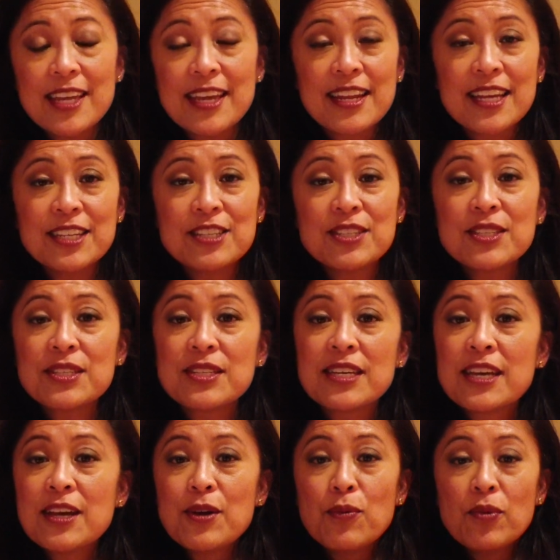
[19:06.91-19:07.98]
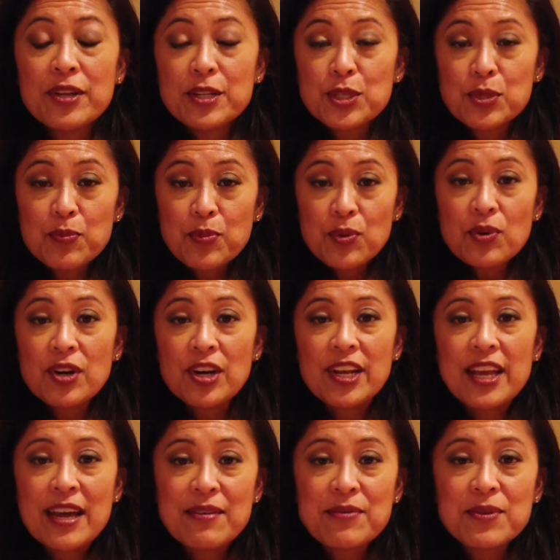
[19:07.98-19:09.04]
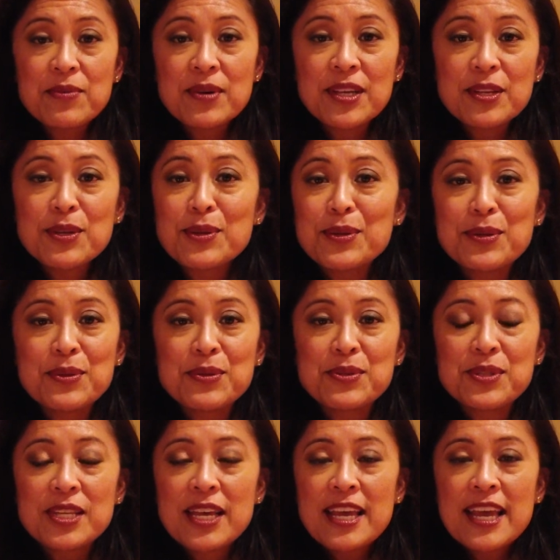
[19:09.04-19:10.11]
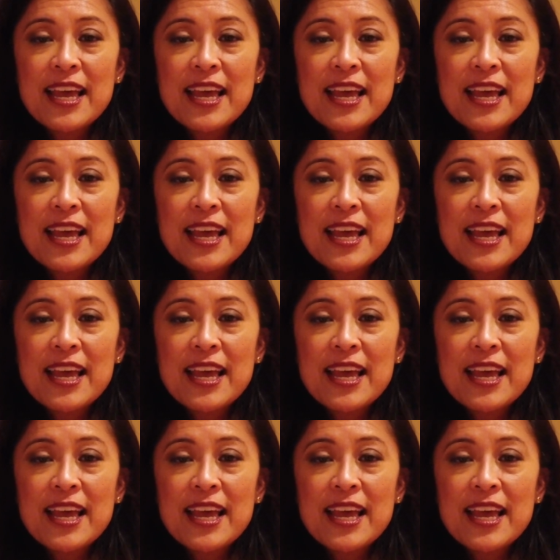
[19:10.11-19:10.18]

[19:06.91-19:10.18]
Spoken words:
And I just want to support everyone who's